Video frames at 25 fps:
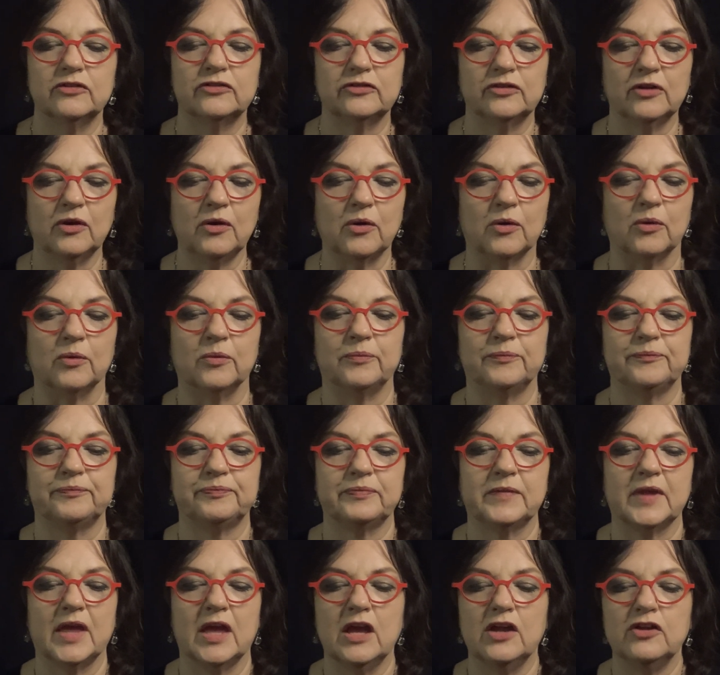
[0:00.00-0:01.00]
So,
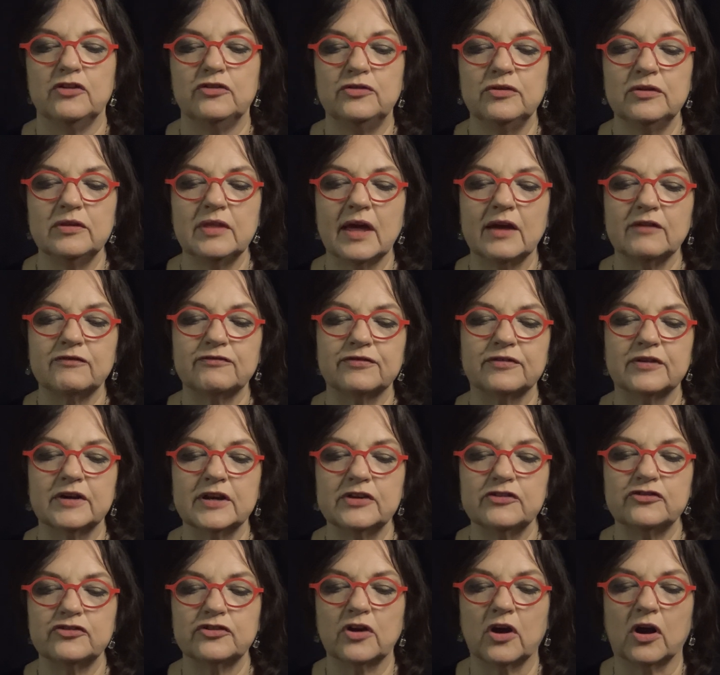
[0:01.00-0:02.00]
do that for
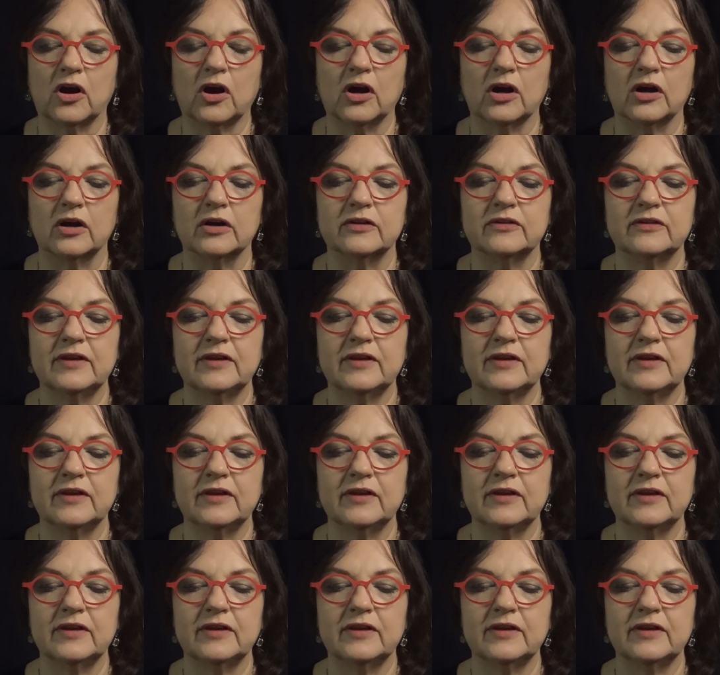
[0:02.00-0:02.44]
each card.